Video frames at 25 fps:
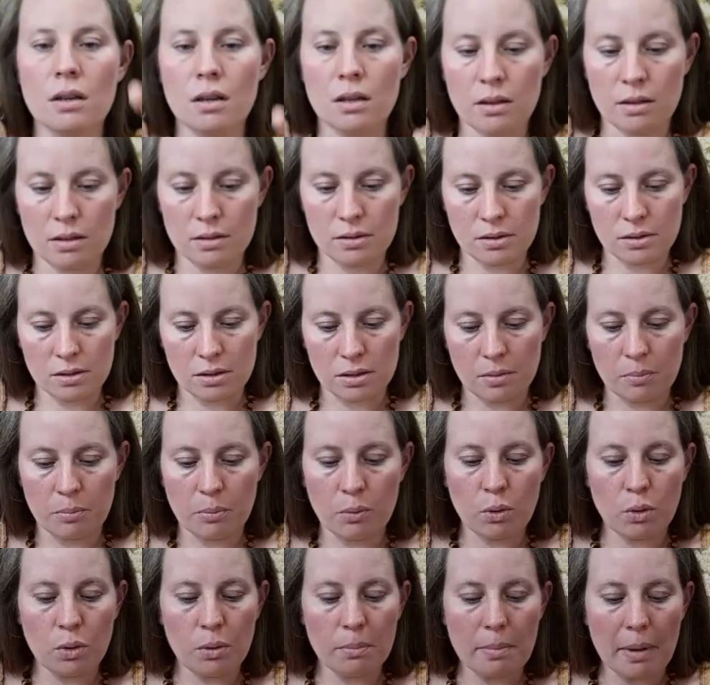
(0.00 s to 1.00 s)
This is the
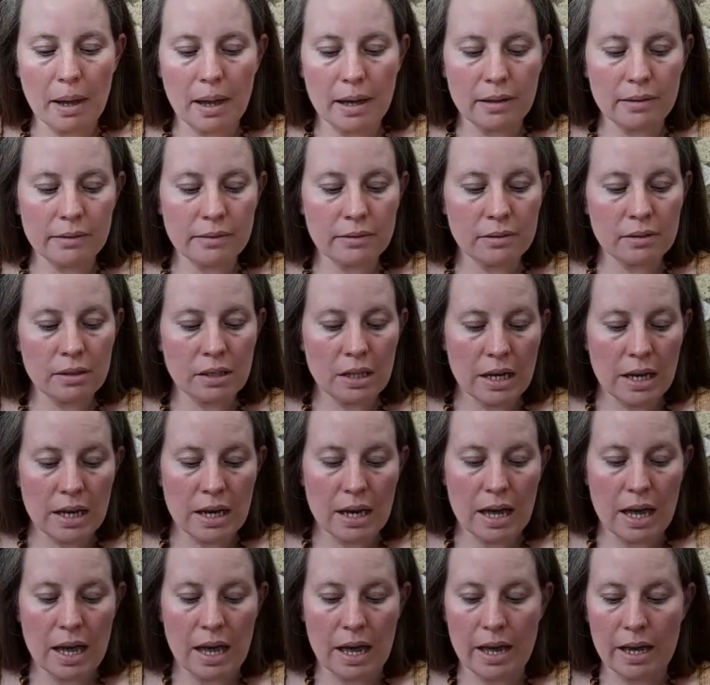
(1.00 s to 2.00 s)
ball band,
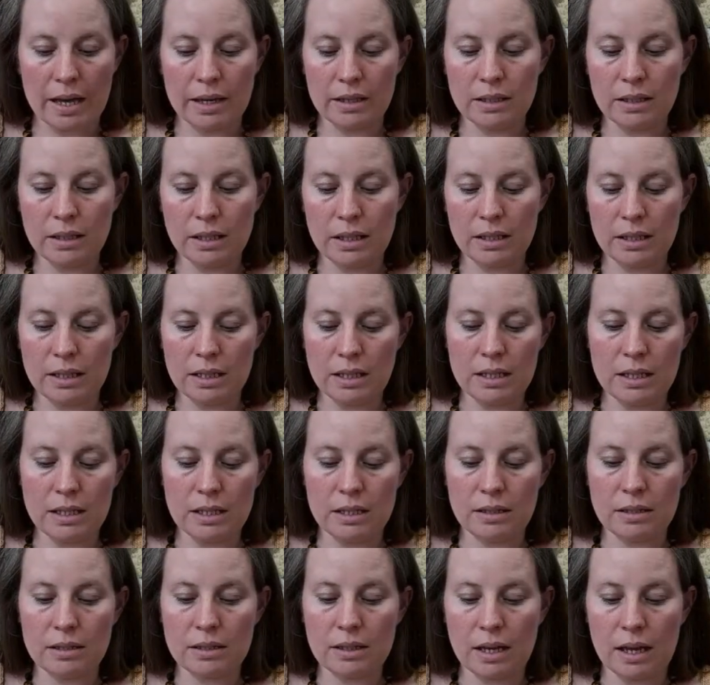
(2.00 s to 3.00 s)
and it
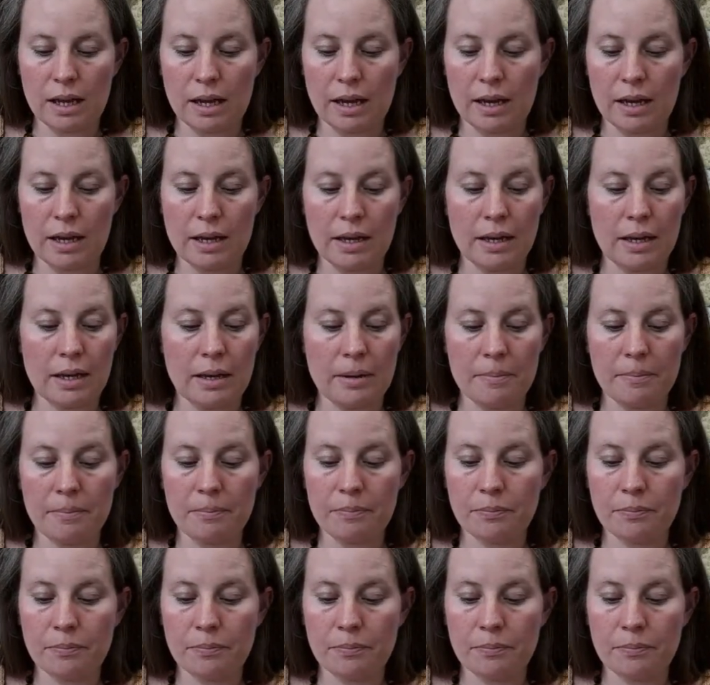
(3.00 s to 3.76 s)
is a